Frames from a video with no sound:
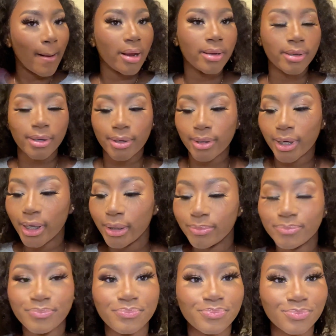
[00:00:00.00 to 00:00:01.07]
All right.
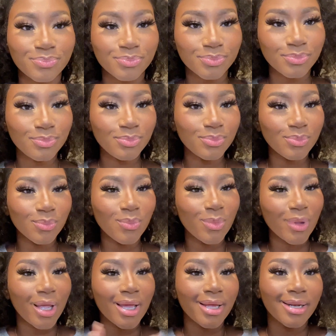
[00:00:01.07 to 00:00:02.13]

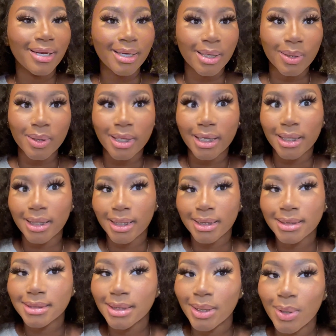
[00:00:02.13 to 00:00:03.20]
Now that
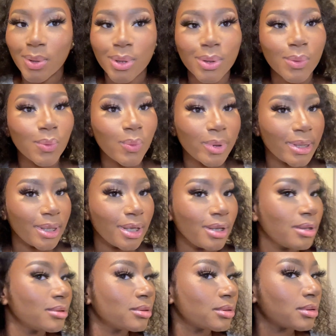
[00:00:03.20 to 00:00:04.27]
that's out the way,
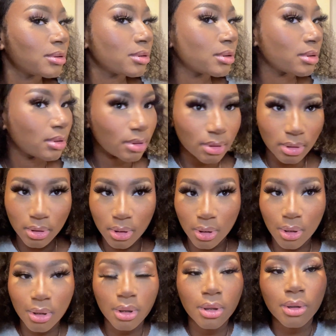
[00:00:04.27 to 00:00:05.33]

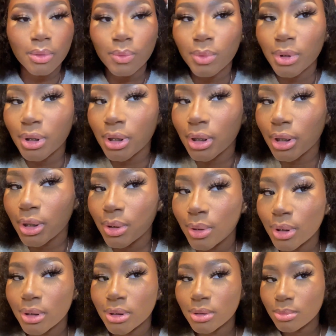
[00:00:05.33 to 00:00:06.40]
we are
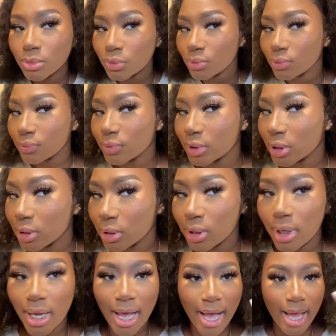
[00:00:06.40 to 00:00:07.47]
going to move to
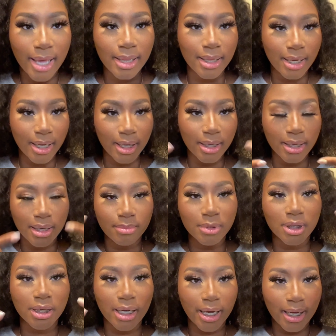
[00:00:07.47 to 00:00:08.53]
highlight. I'm
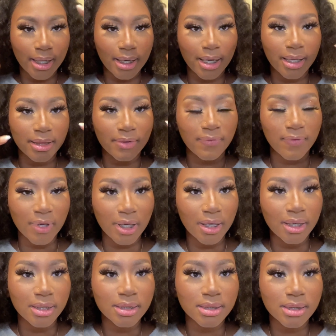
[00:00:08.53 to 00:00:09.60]
gonna highlight the
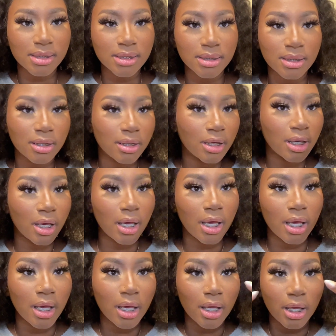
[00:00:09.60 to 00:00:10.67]
face,
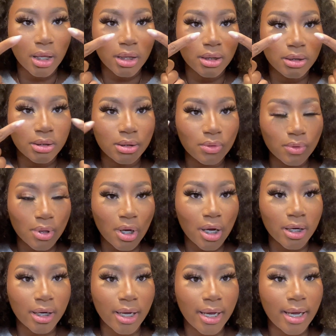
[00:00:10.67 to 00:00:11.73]
do the
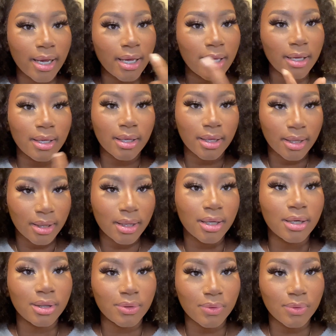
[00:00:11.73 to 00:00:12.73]
under eye, and then do